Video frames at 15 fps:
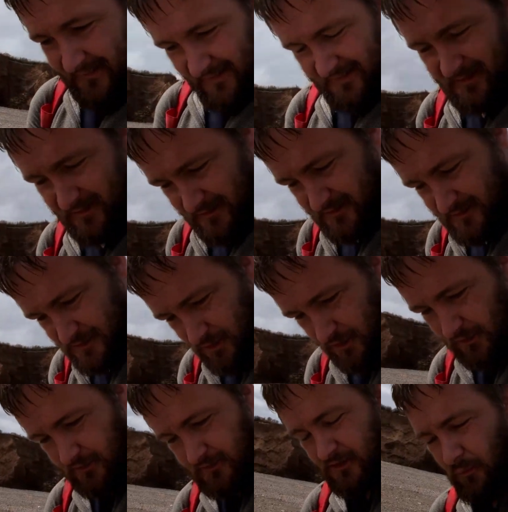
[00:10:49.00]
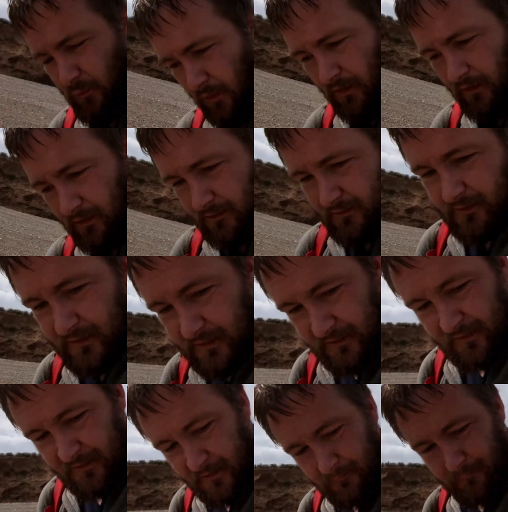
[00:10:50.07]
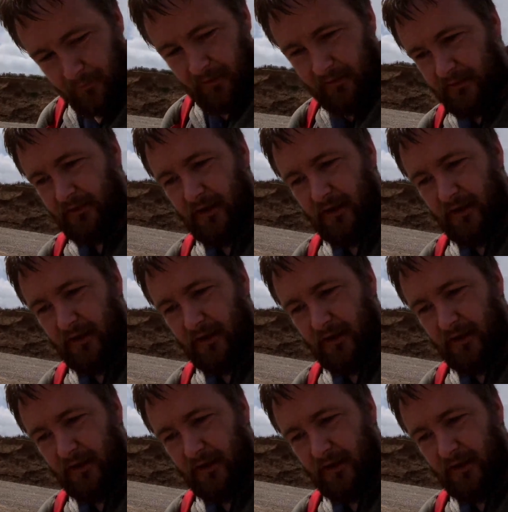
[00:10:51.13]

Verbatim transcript: it's a struggle to walk but